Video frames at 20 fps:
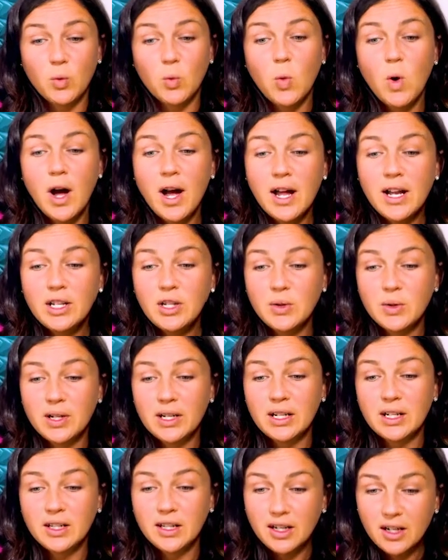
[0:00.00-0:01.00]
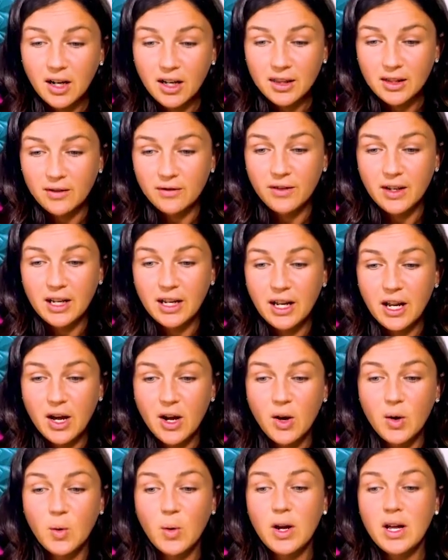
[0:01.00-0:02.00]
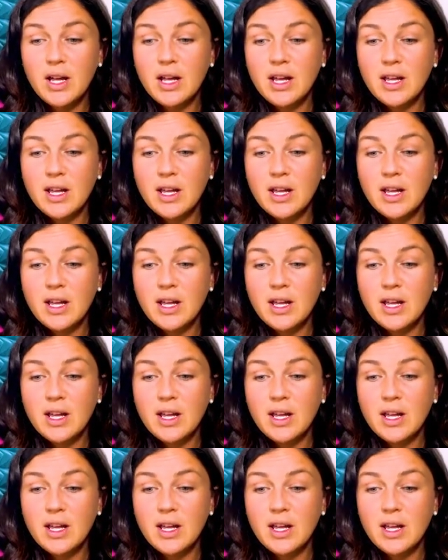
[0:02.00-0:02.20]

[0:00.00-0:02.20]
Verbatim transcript: One, you can click on the video,